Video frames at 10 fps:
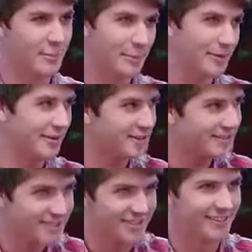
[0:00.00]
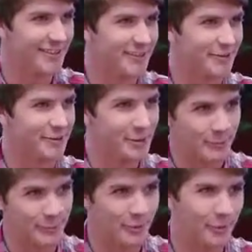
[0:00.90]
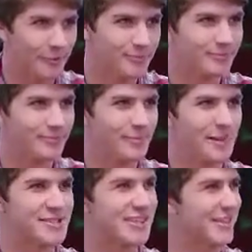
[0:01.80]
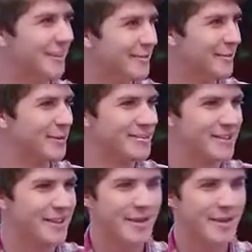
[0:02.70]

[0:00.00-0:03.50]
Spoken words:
people that just sit in a little cubicle punching in numbers.